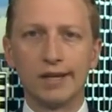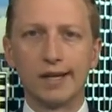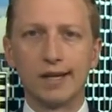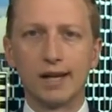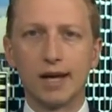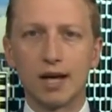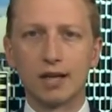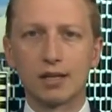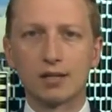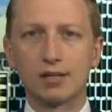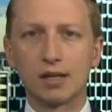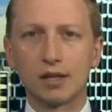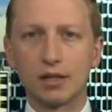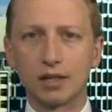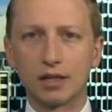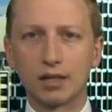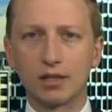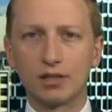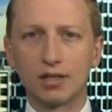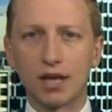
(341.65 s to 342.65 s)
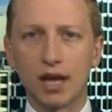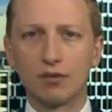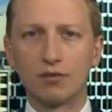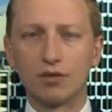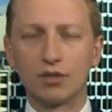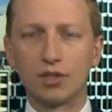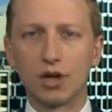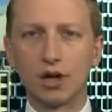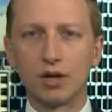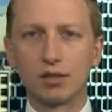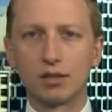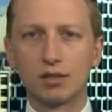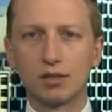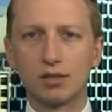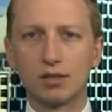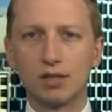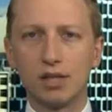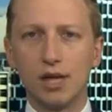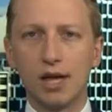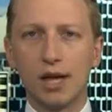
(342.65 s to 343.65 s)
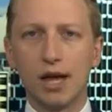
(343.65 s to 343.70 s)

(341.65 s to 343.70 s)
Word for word: uh, selling it to advertisers.